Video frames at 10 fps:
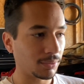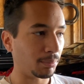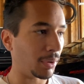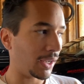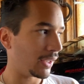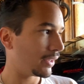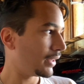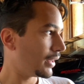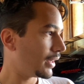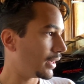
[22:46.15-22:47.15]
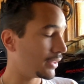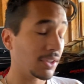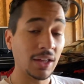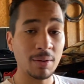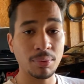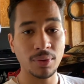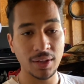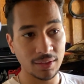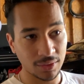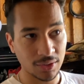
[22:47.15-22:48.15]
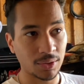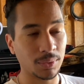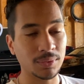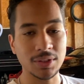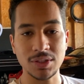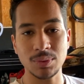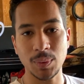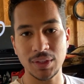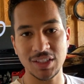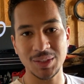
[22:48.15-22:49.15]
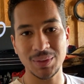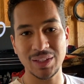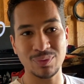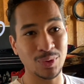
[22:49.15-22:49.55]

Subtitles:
But until that point, you know, this is what we're dealing with.